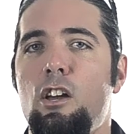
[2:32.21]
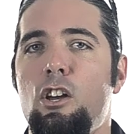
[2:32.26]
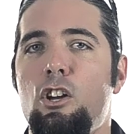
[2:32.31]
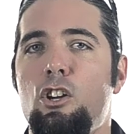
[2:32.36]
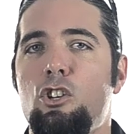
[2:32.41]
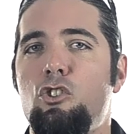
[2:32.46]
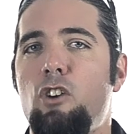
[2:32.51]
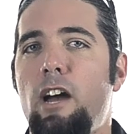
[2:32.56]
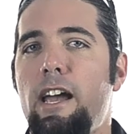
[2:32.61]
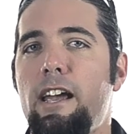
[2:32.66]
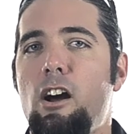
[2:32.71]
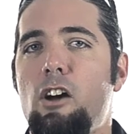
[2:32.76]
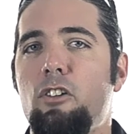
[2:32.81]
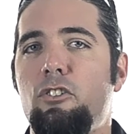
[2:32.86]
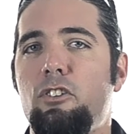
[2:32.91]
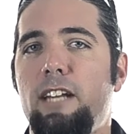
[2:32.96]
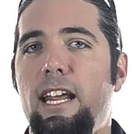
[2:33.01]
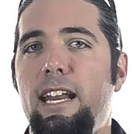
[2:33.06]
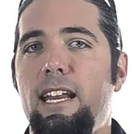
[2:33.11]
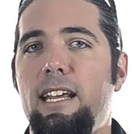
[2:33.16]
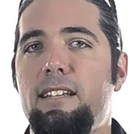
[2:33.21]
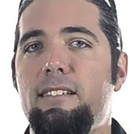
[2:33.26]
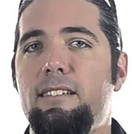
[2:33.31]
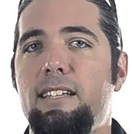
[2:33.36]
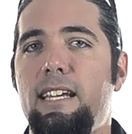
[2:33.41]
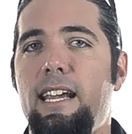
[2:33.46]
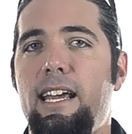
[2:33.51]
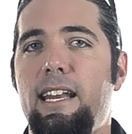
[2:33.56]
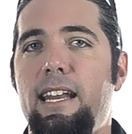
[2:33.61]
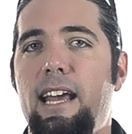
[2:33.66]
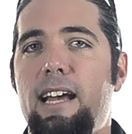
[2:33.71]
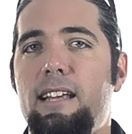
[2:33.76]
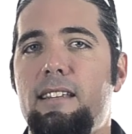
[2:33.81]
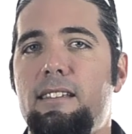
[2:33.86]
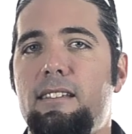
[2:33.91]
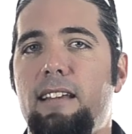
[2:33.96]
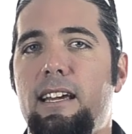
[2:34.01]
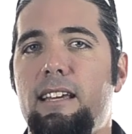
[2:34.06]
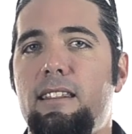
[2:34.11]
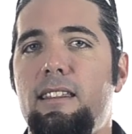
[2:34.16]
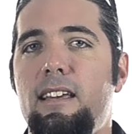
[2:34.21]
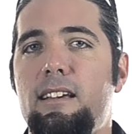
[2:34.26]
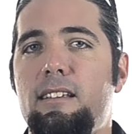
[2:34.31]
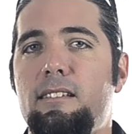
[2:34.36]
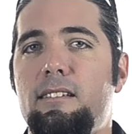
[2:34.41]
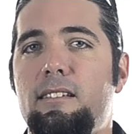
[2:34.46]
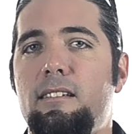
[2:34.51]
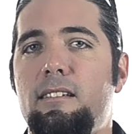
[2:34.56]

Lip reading: Try alternating Z and S like this.